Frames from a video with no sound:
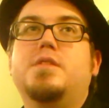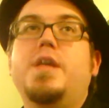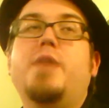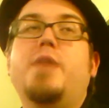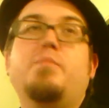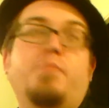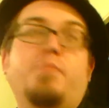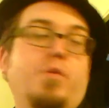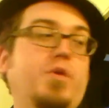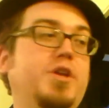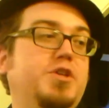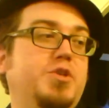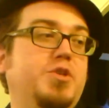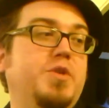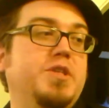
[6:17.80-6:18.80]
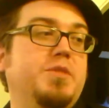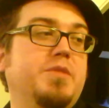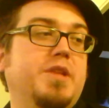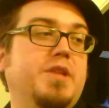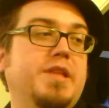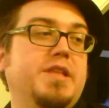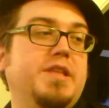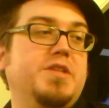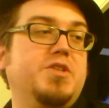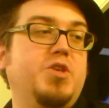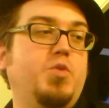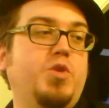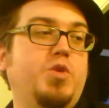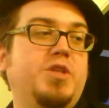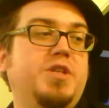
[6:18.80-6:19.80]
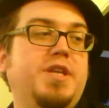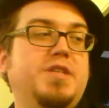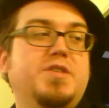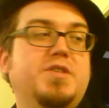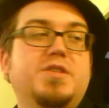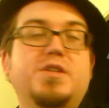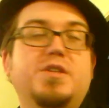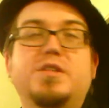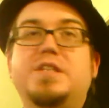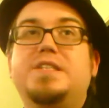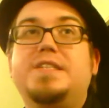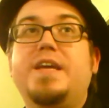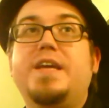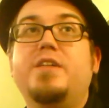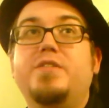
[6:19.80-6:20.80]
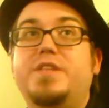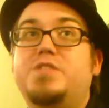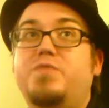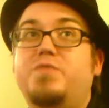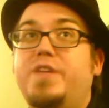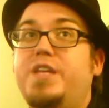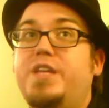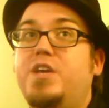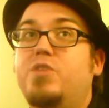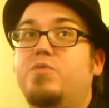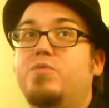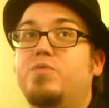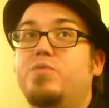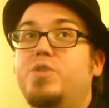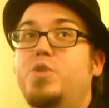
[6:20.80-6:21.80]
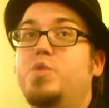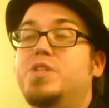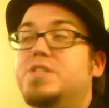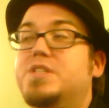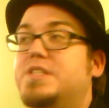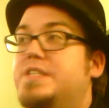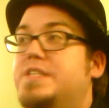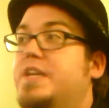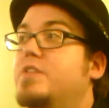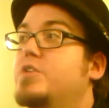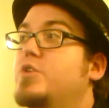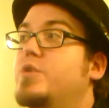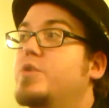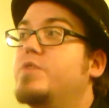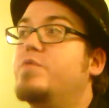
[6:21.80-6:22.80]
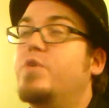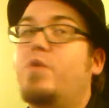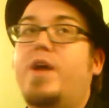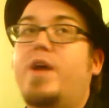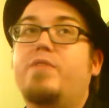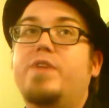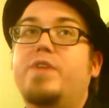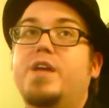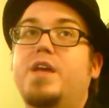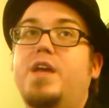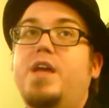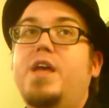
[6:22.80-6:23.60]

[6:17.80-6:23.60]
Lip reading: Yeah, but when you're doing something like this, you wouldn't necessarily sell this video. You wouldn't sell your infographic.